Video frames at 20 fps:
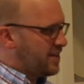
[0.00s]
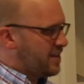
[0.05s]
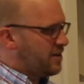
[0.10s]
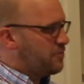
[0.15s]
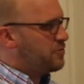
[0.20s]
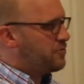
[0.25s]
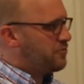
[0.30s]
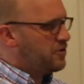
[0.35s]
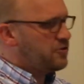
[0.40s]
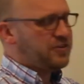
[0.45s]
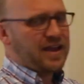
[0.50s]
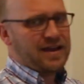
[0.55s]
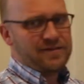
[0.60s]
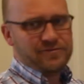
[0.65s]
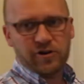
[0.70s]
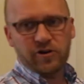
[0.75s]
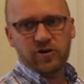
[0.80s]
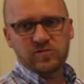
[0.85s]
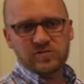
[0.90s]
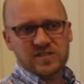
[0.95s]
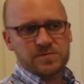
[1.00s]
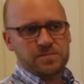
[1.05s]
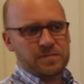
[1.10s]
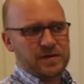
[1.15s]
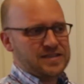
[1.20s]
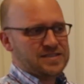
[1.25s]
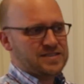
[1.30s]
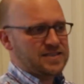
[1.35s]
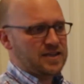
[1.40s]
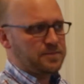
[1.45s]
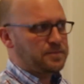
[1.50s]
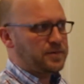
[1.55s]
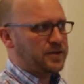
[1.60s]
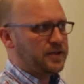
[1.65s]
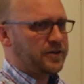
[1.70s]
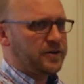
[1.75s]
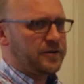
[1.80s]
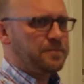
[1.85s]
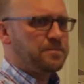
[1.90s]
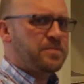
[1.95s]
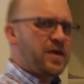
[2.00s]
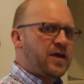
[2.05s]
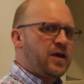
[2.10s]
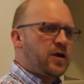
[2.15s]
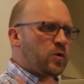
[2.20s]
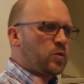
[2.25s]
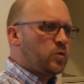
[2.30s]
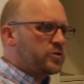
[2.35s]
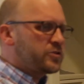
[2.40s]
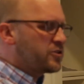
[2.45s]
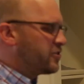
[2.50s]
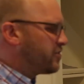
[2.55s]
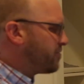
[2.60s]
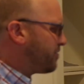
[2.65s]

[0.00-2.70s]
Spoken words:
They would really have their own space up here. We'll turn